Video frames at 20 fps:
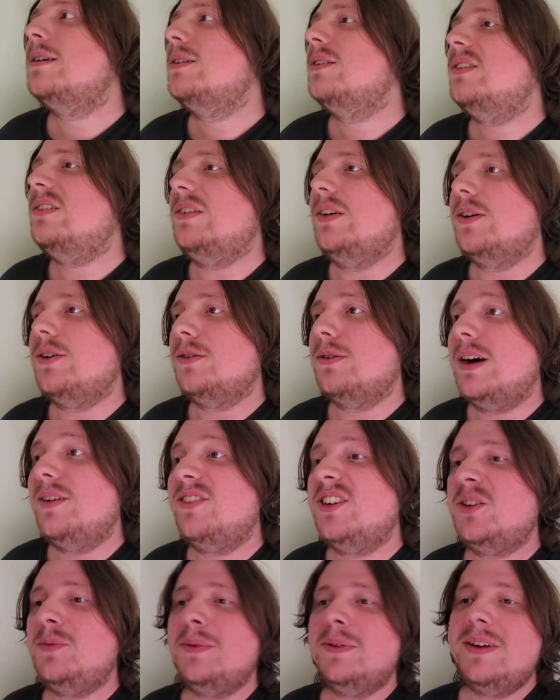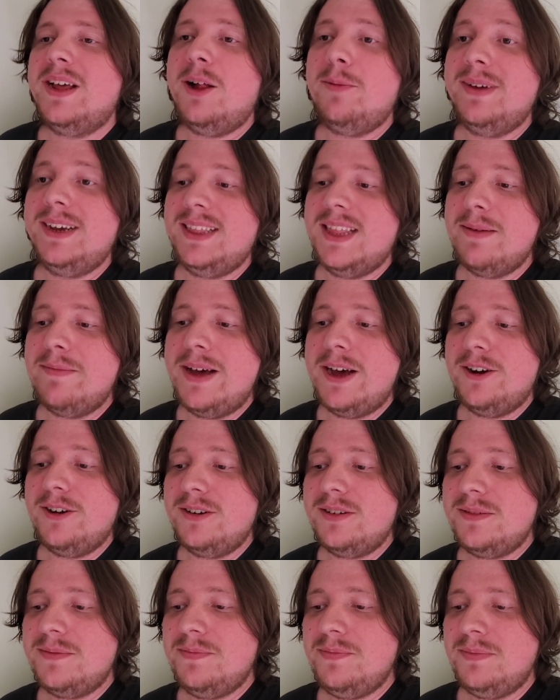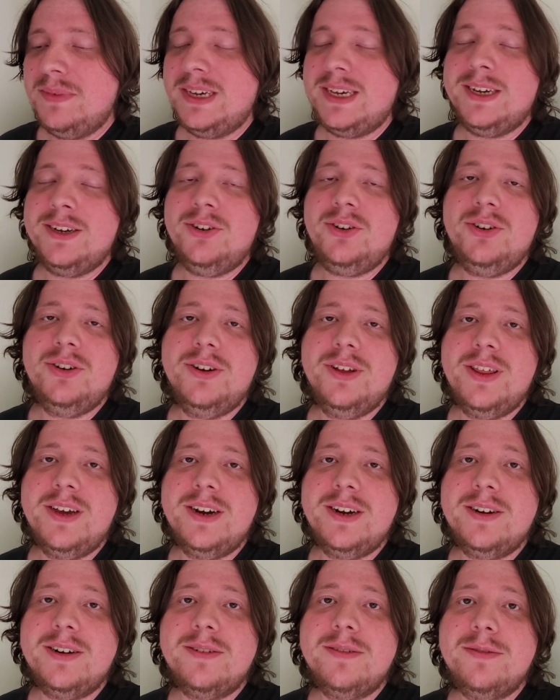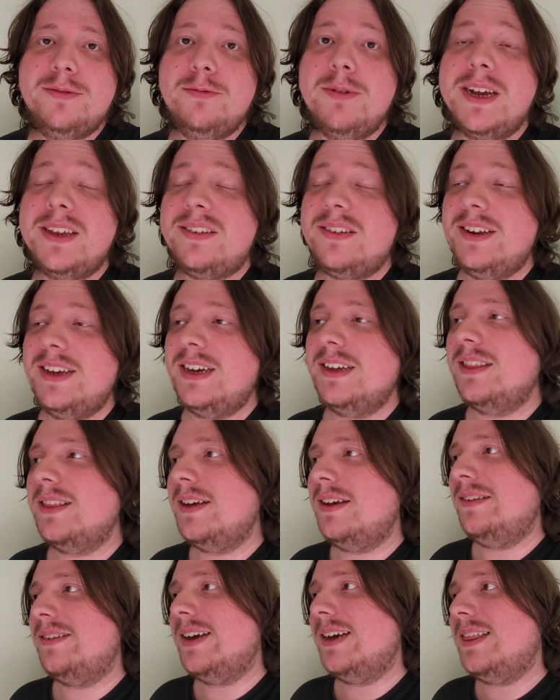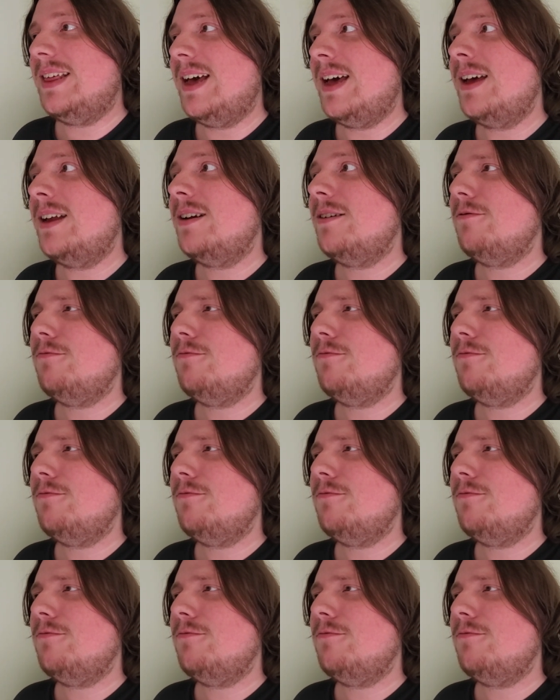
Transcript: so I've just been helping them out, making sure they're resting and things like that,